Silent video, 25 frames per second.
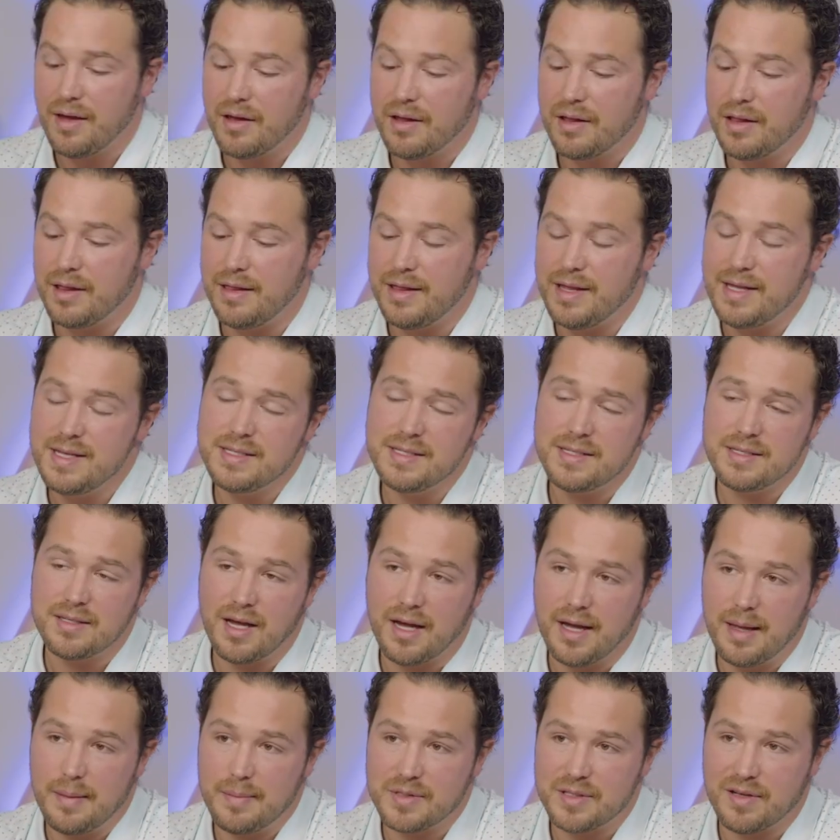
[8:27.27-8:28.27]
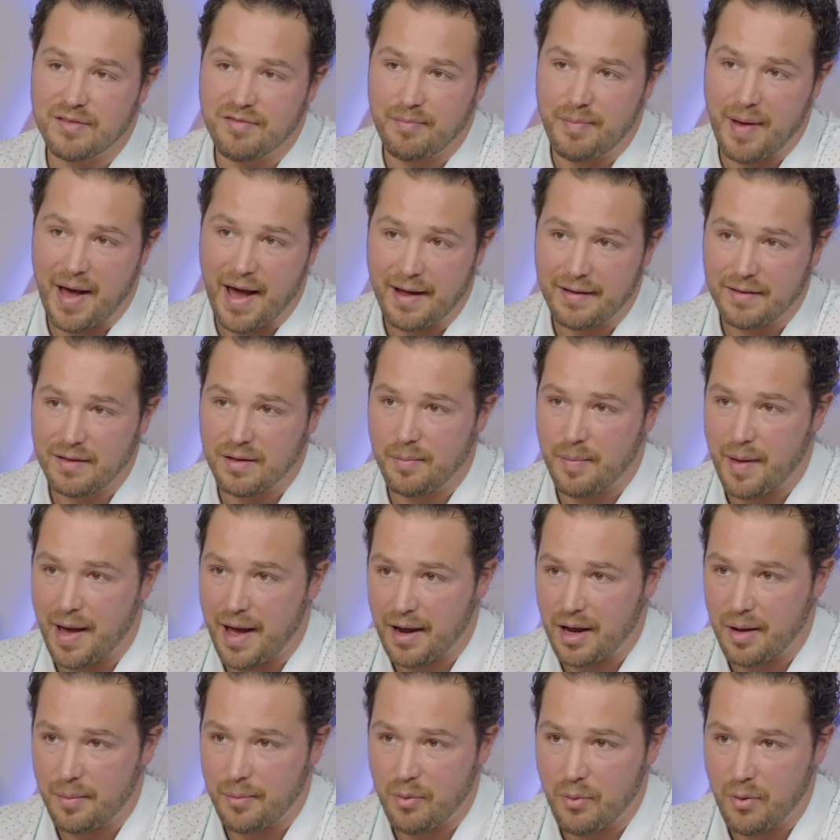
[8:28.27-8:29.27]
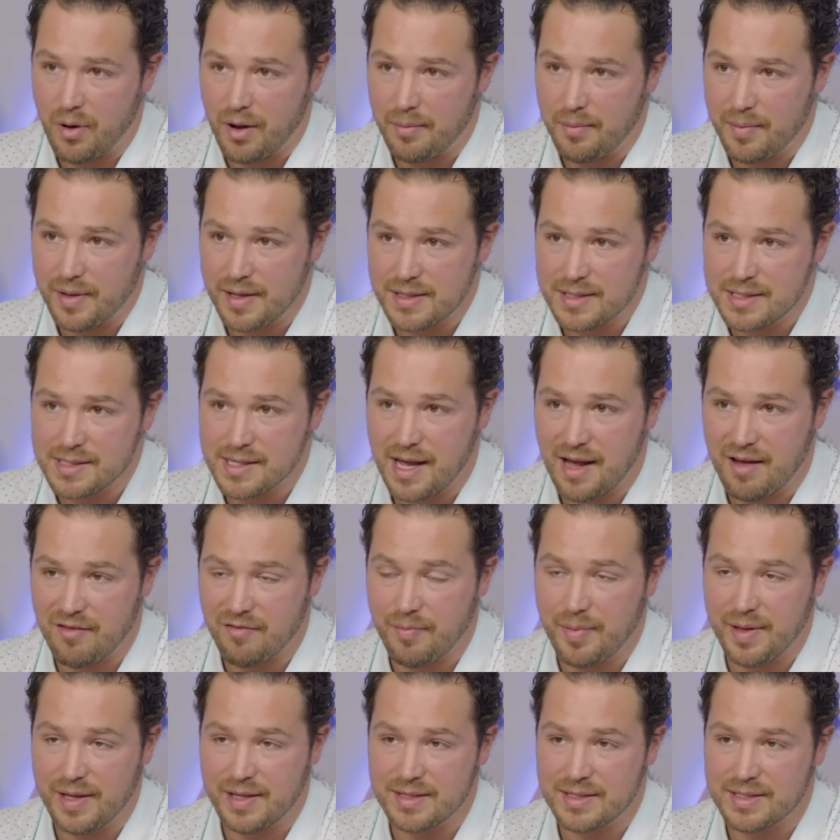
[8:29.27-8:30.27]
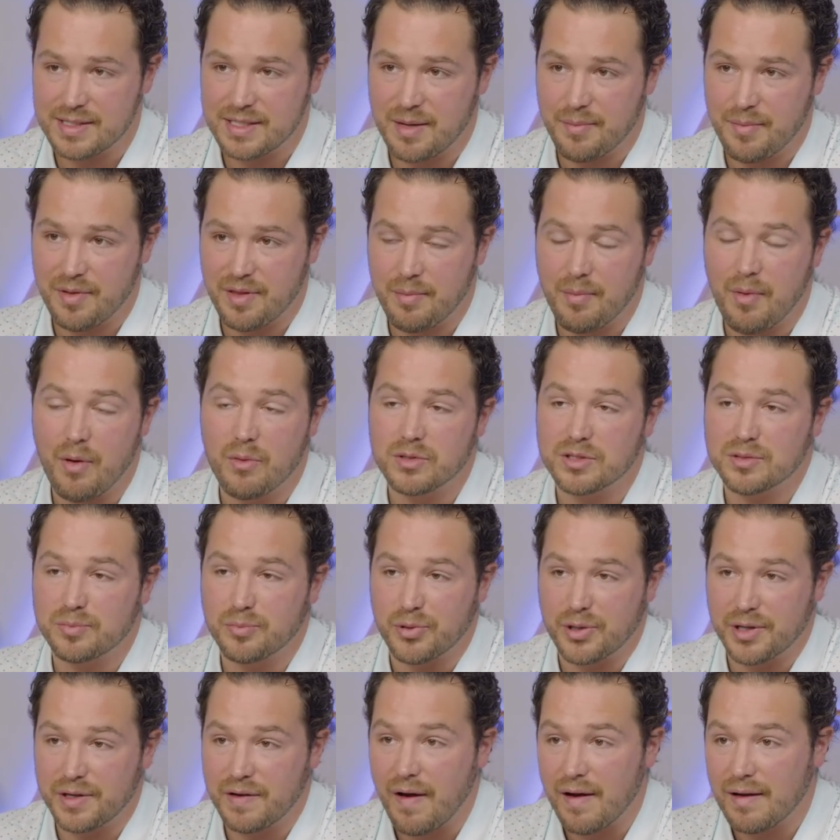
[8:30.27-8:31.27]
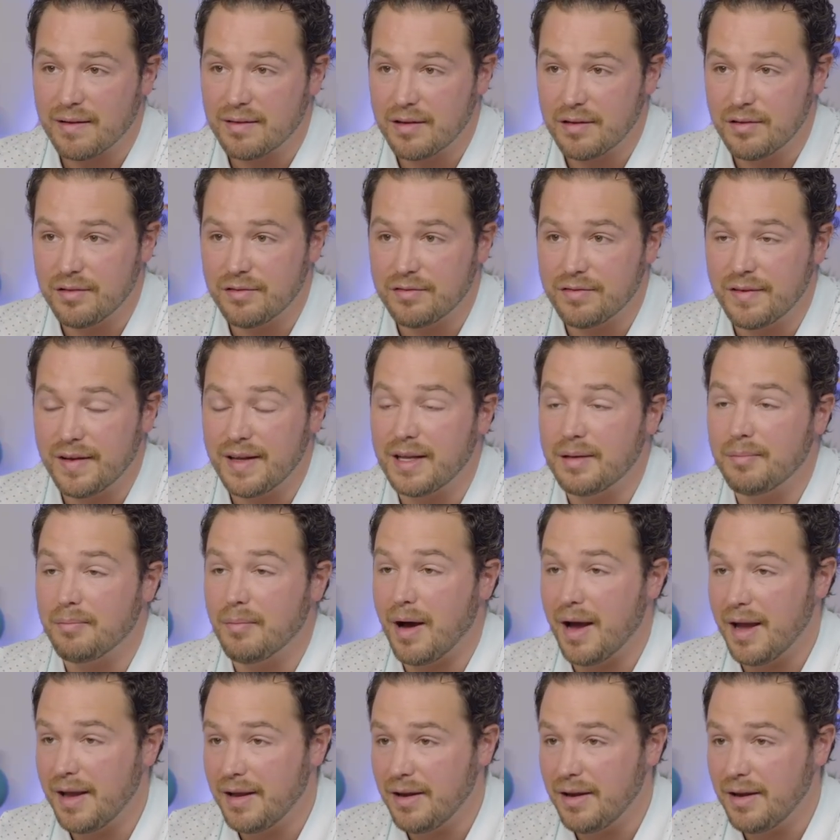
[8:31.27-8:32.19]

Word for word: These types of back-to-back appointments have been some of the most productive in my